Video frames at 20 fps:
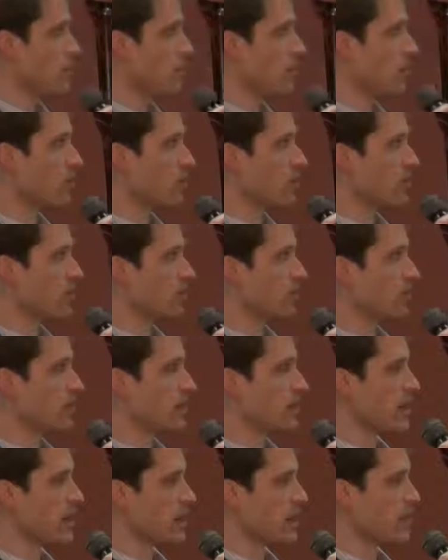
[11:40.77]
But we see
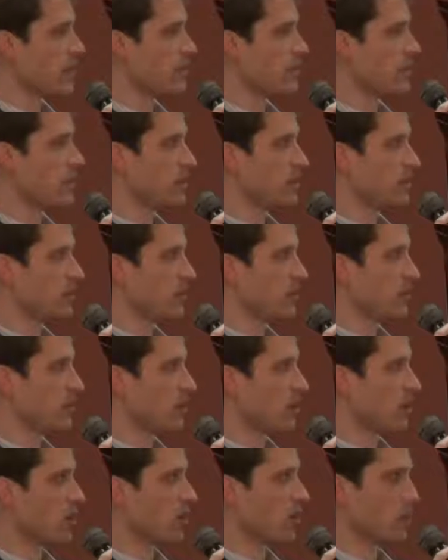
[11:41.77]
that even these
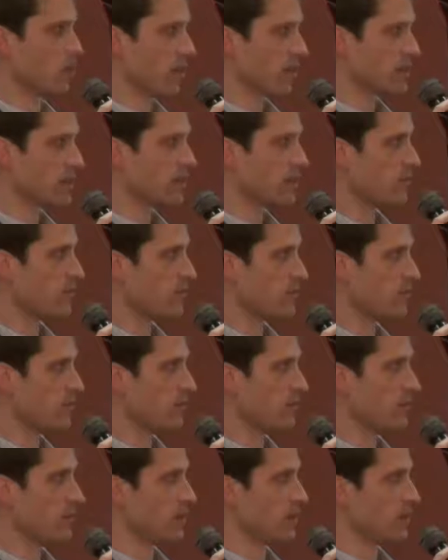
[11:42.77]
aggressive
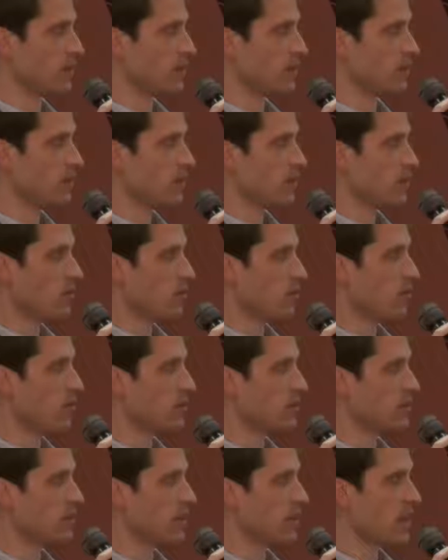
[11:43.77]
facilities,
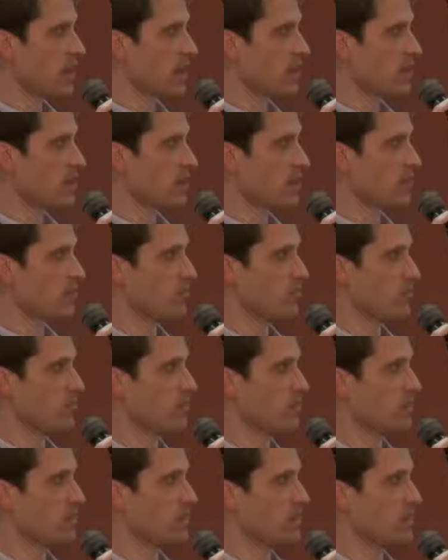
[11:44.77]
once they have
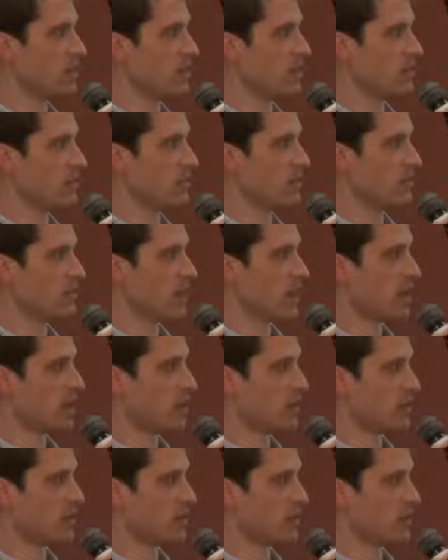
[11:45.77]
implemented an energy
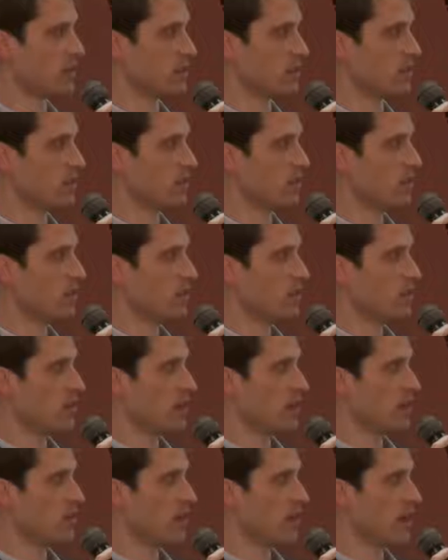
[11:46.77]
management system,
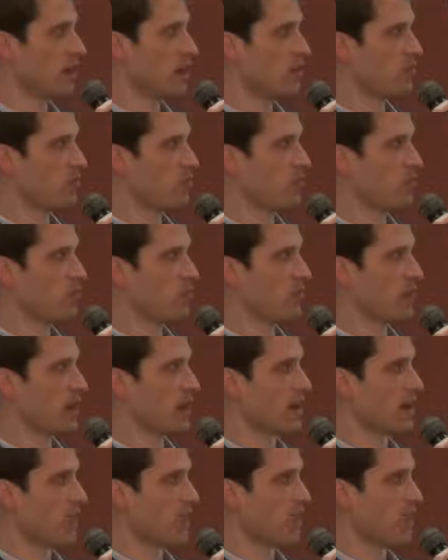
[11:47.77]
are now improving
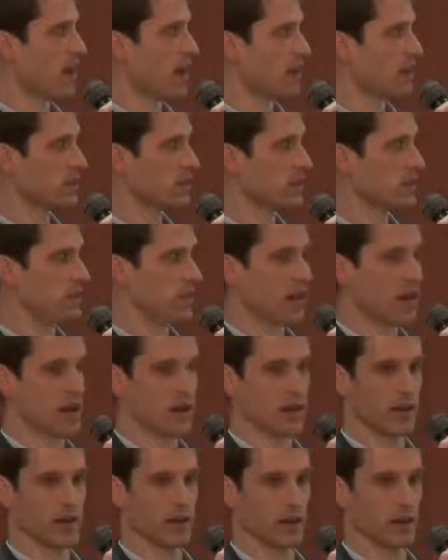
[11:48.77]
at a vastly
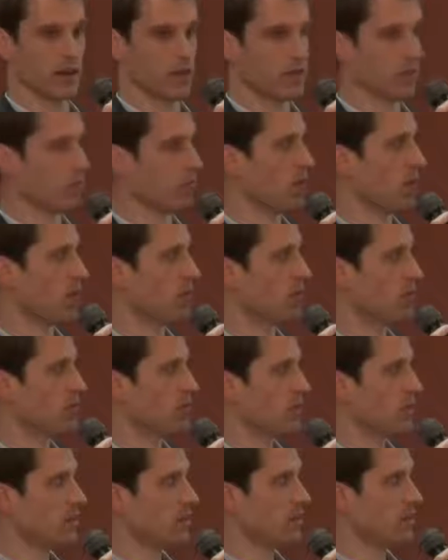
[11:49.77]
higher rate.
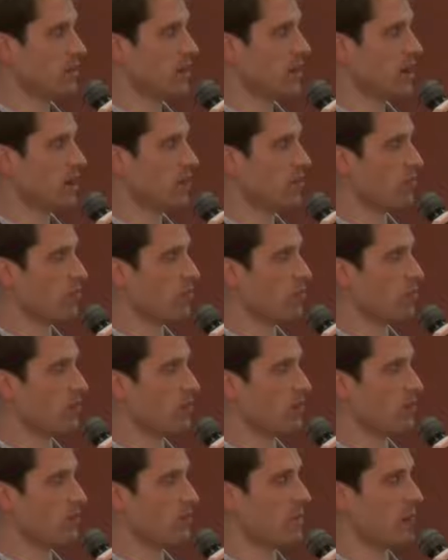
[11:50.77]
They're now
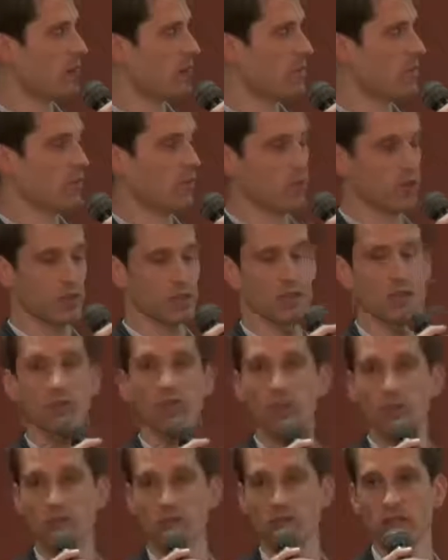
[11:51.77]
improving at about
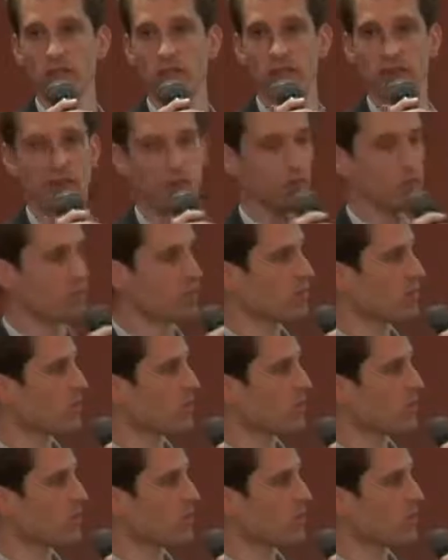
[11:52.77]
14% a year.